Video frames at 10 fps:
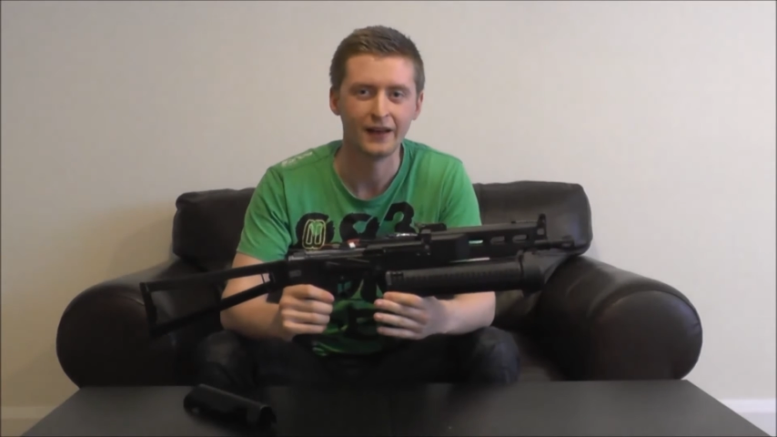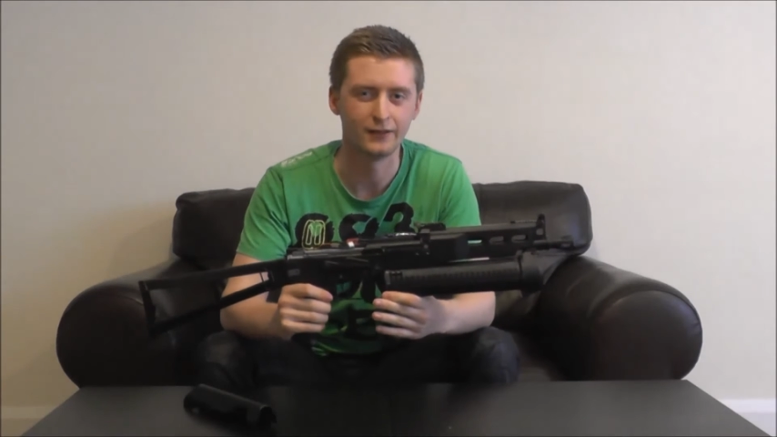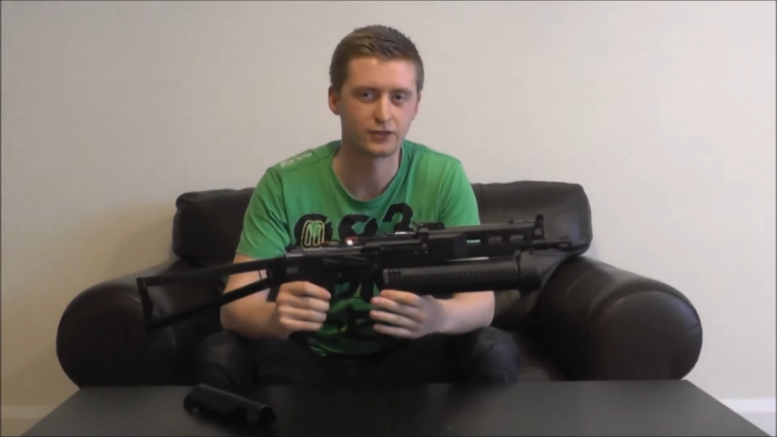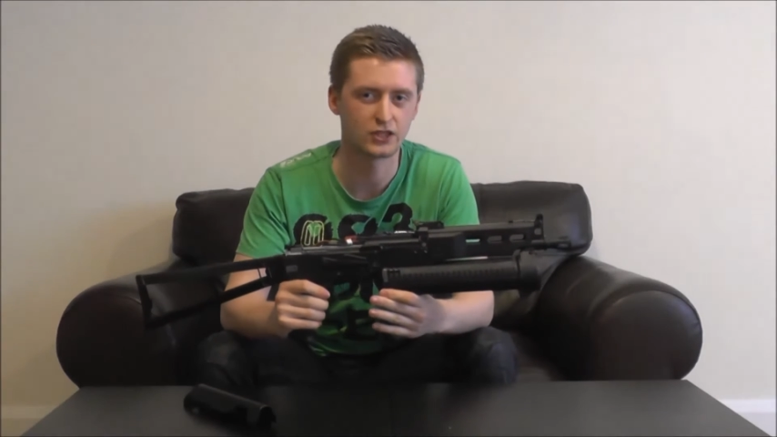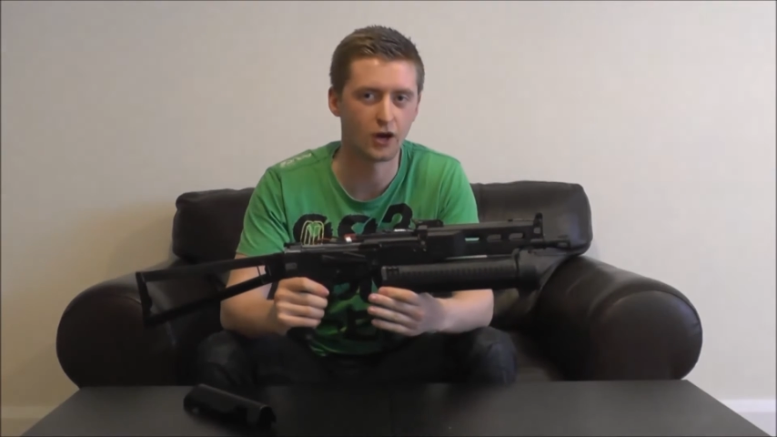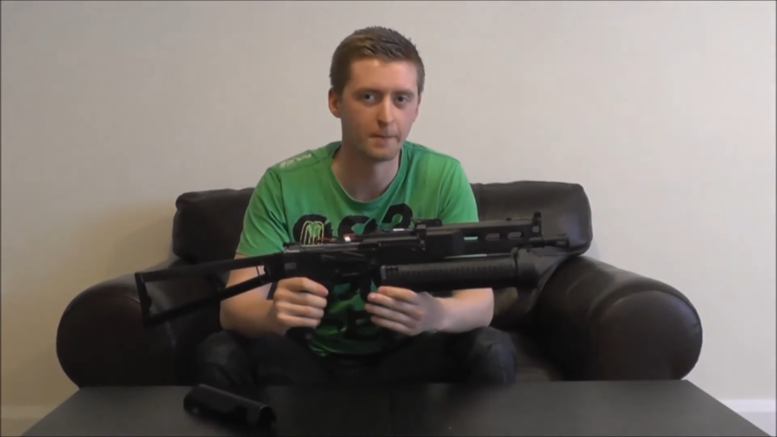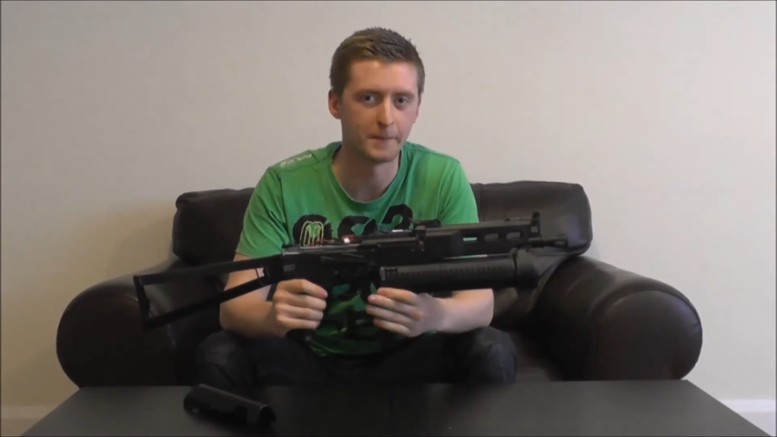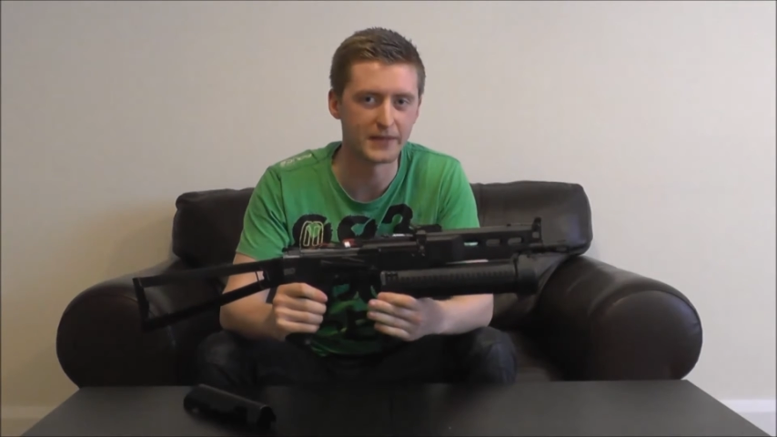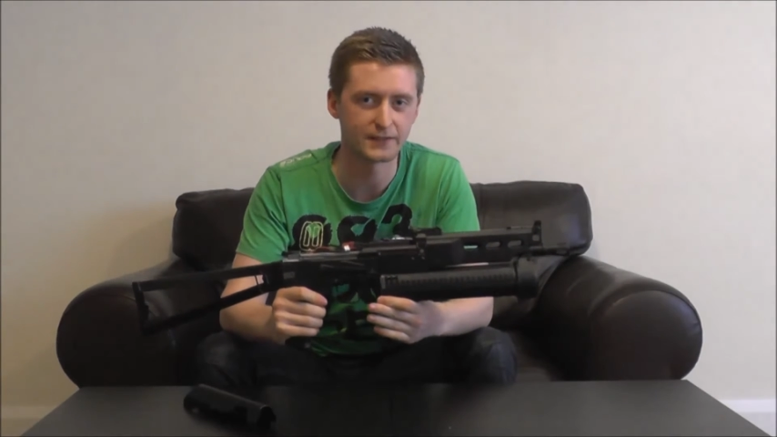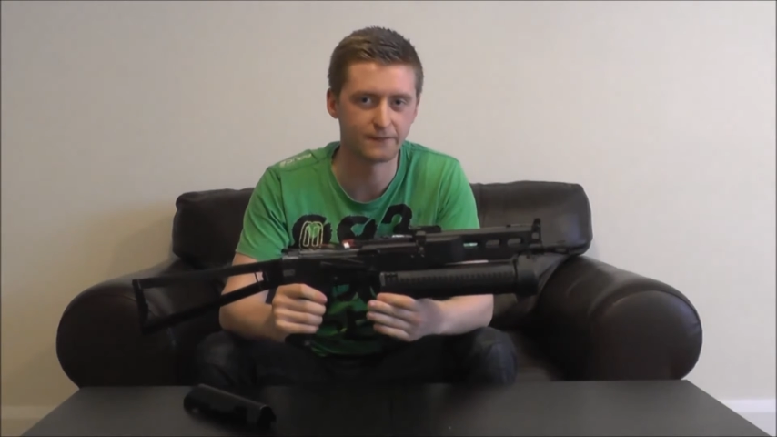and it'll start
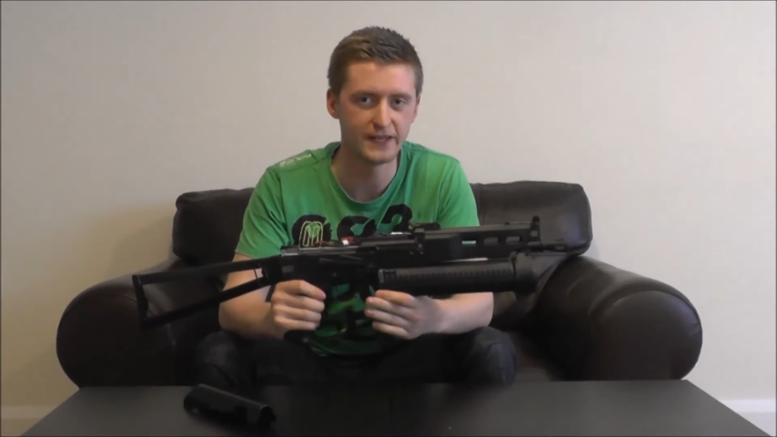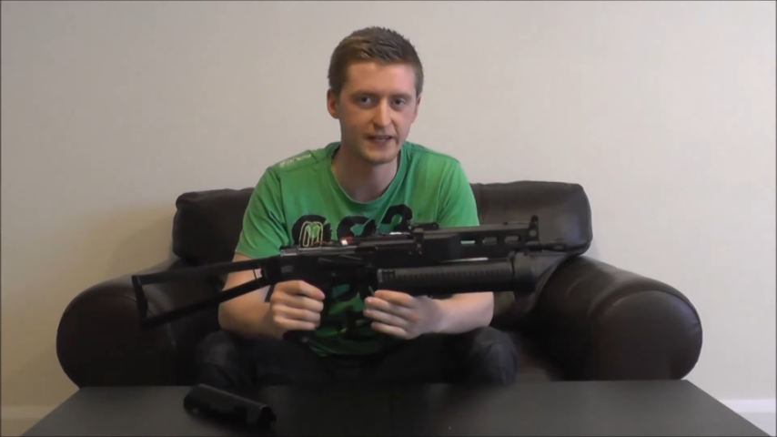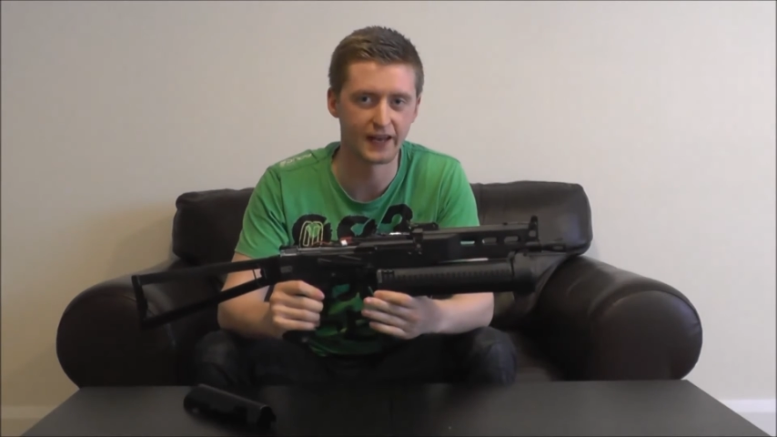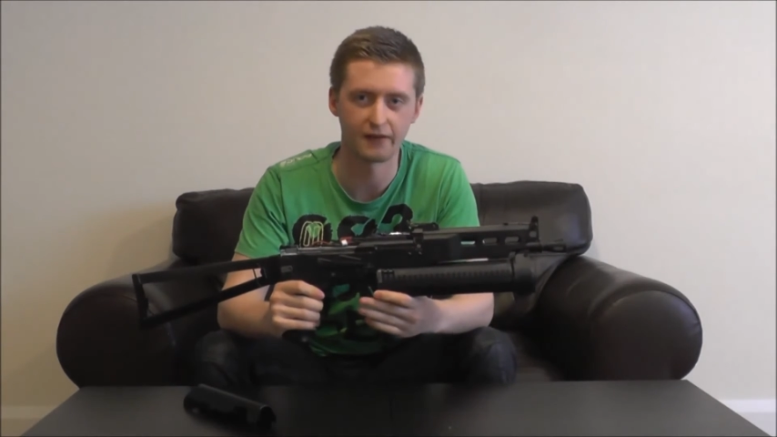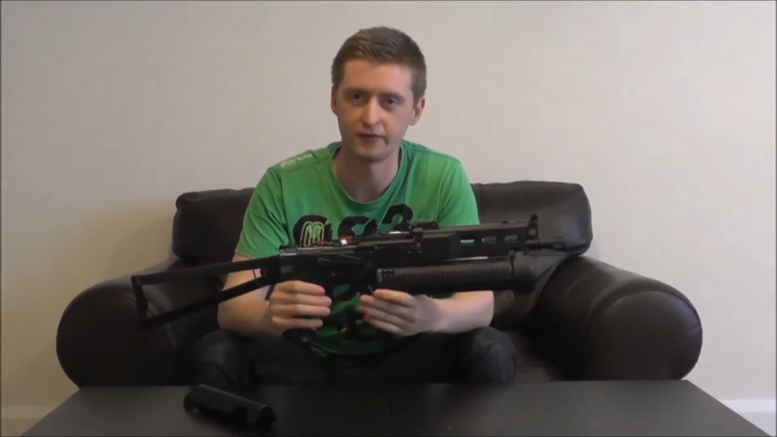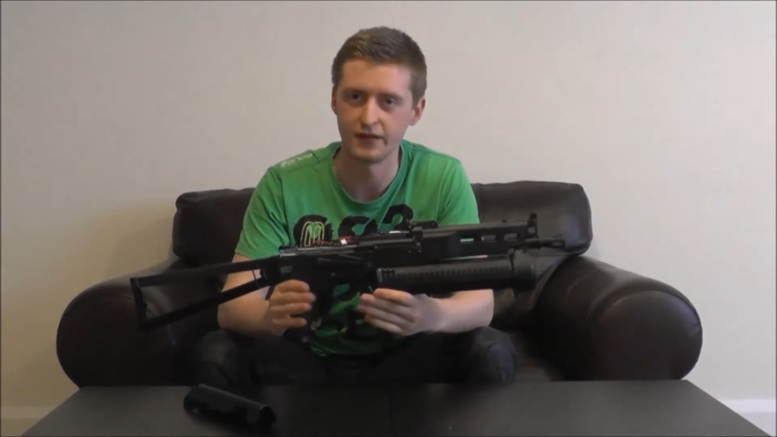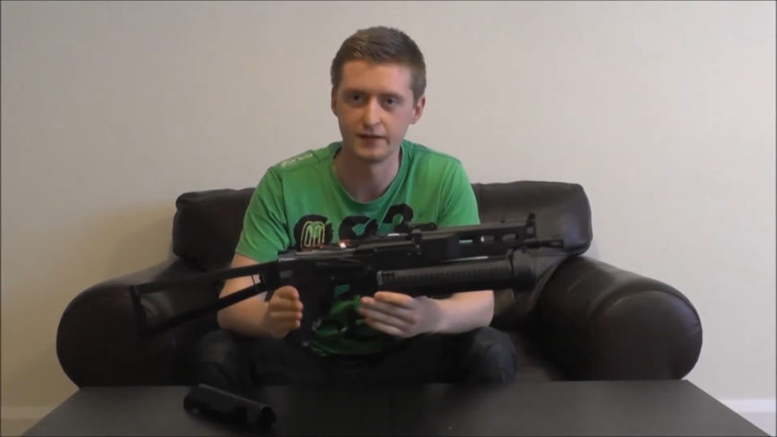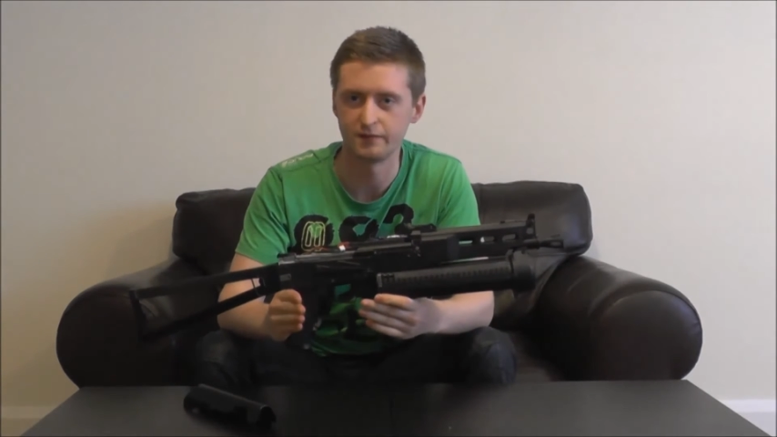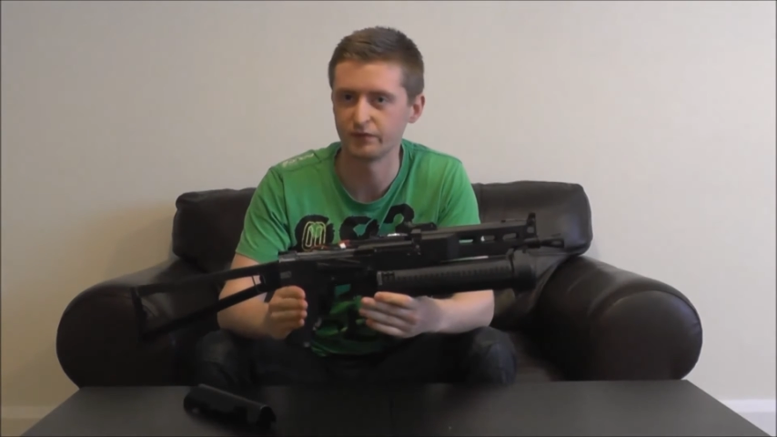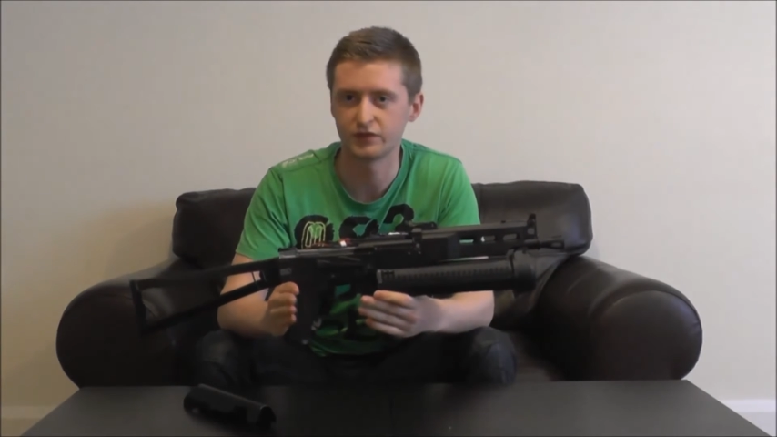misfeeding
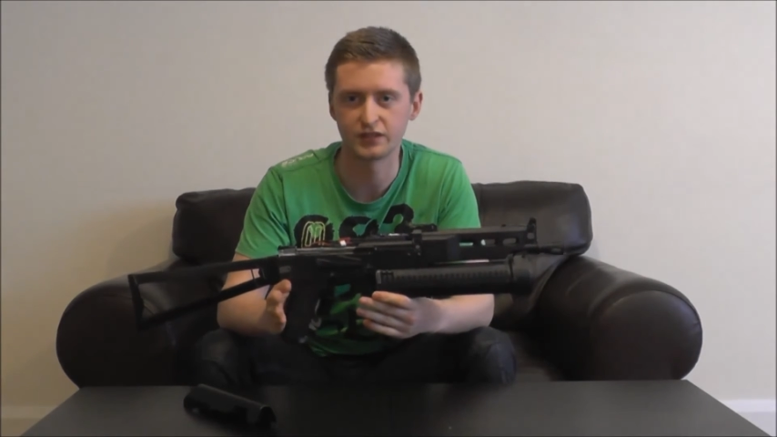every